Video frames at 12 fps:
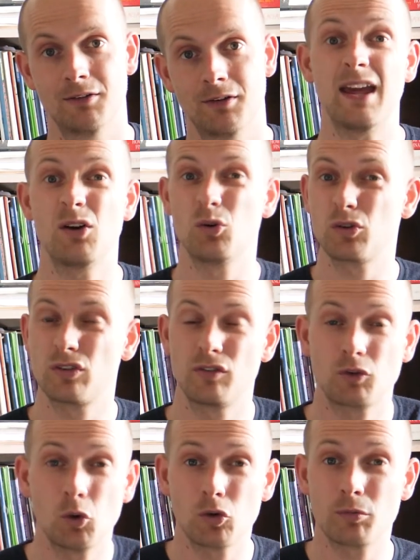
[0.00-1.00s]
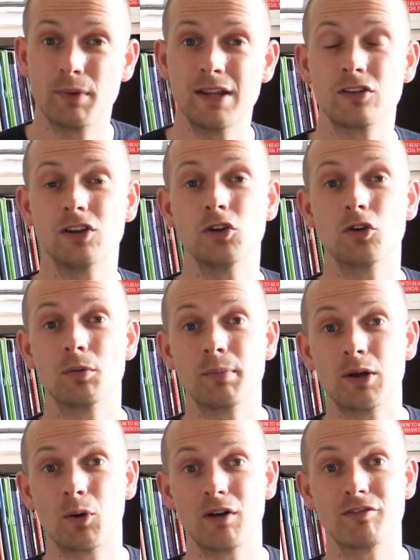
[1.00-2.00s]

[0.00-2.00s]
It also, of course, means that you can be quite